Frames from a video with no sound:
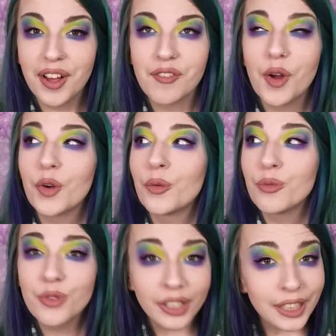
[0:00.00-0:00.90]
of
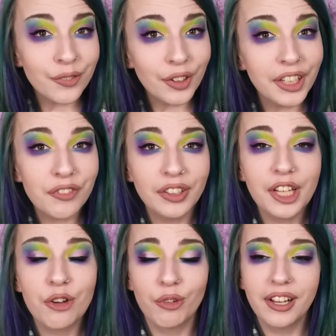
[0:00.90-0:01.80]
really, really,
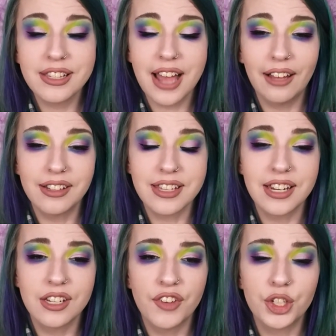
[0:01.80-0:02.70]
really great talented
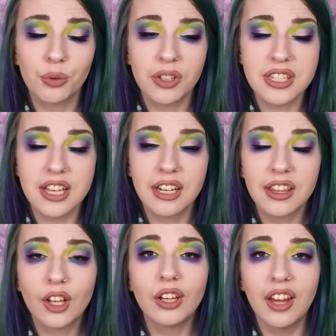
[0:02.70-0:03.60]
individuals in
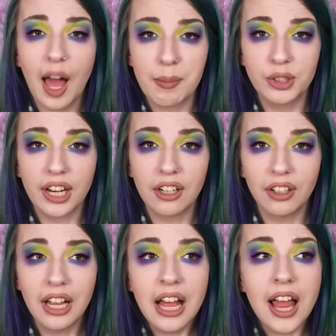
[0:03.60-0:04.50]
the collab
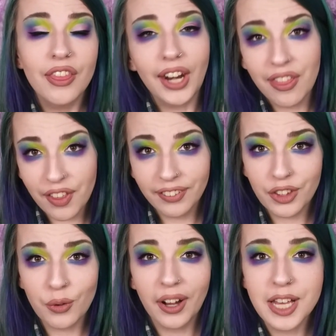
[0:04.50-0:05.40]
channel that I think
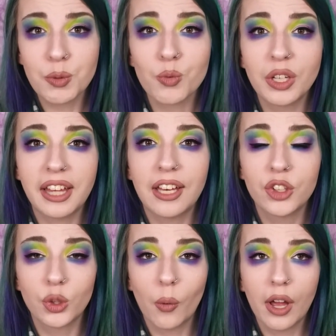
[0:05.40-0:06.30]
that you guys would really
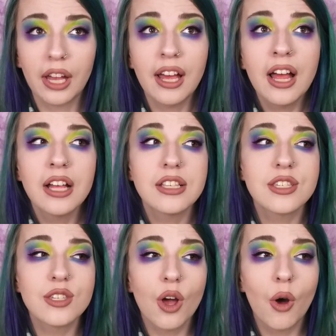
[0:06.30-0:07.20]
enjoy.
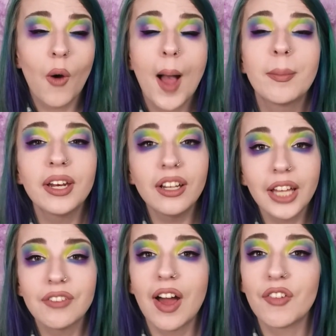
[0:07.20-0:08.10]
So I'm gonna
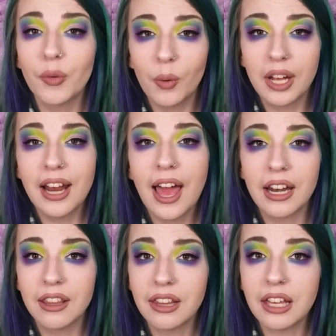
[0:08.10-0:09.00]
leave everyone
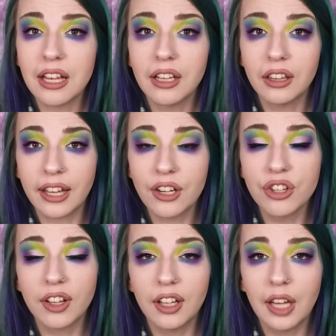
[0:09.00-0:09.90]
and the link
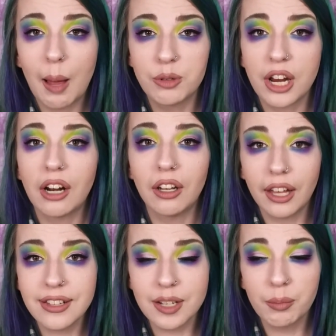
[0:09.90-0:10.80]
to the collab channel
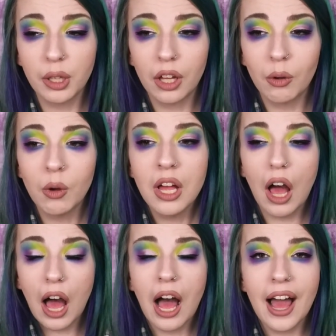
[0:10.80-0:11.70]
link down below.
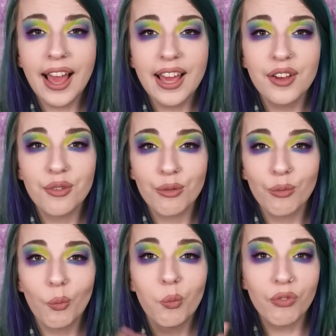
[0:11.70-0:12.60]

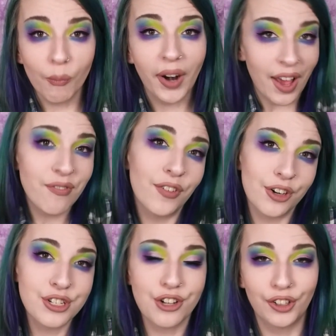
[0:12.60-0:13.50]
When I
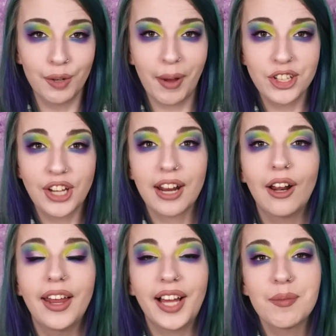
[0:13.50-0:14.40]
first started my
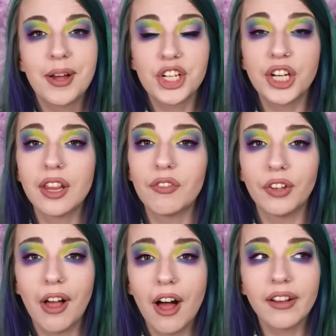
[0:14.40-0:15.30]
channel, like I mentioned in the
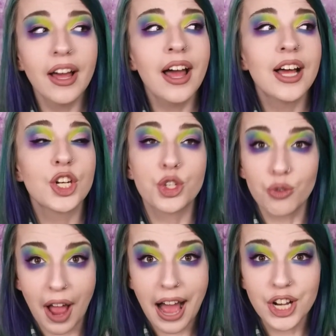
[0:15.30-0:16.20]
vlog,
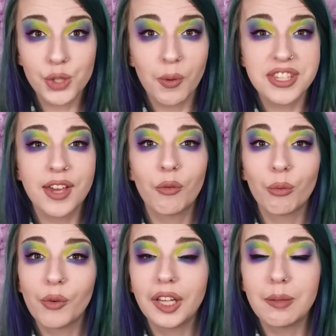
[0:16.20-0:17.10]
Trash was a
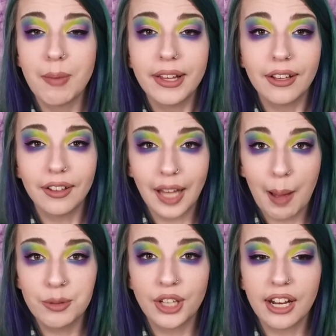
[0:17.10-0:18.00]
really big
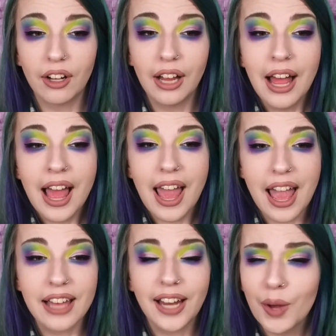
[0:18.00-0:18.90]
collab channel.
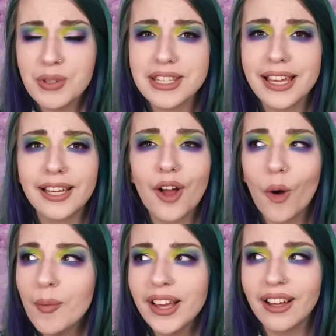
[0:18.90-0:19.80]
And I was like,
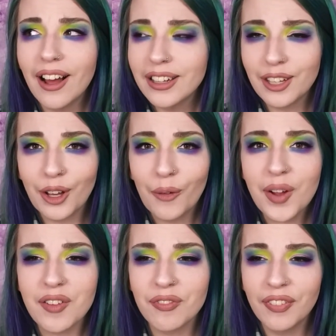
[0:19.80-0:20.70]
oh my God, you
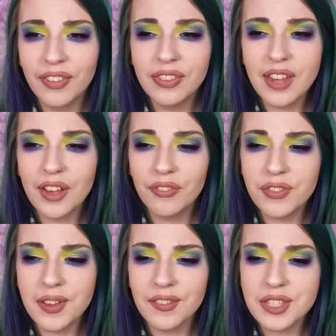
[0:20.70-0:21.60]
know, if
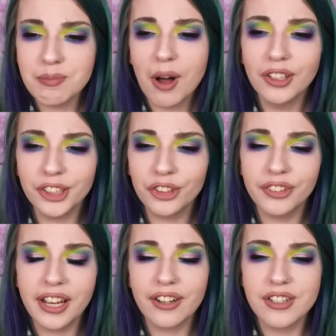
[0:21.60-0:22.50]
smaller
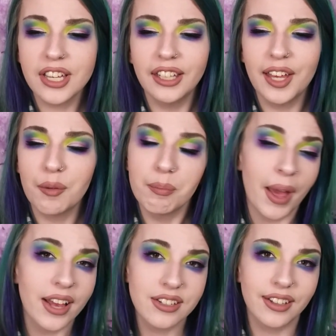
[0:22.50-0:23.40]
creators can like
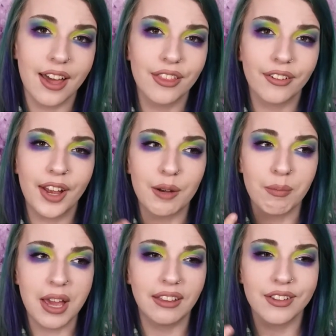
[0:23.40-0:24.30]
band together
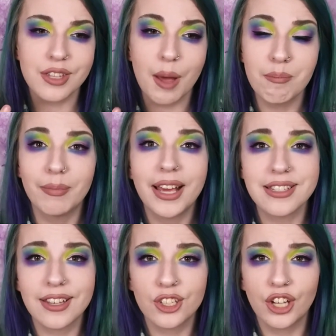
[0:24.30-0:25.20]
and make this
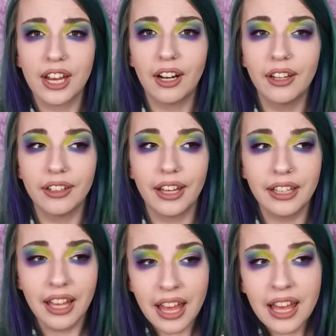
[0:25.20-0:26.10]
amazing channel and like